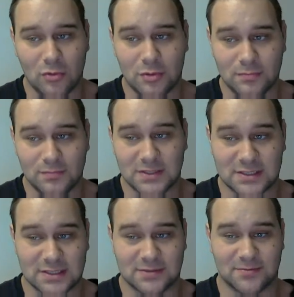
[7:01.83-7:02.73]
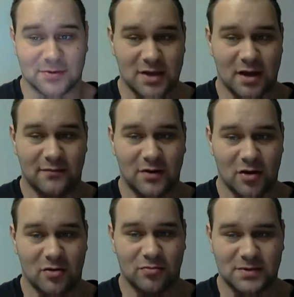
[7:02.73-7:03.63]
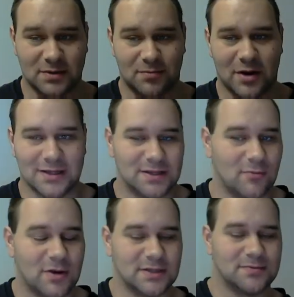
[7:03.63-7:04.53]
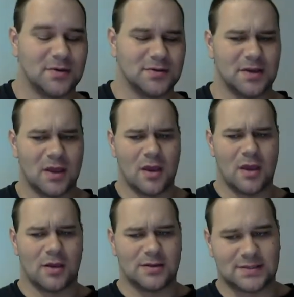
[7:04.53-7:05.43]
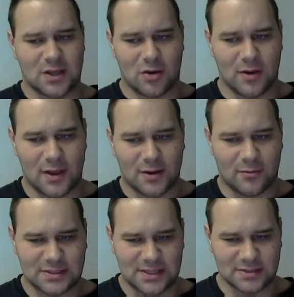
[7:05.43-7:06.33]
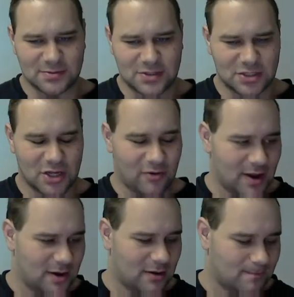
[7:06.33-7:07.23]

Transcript: This is his first kind of, surprising win, I suppose. So, what's next for TJ Grant?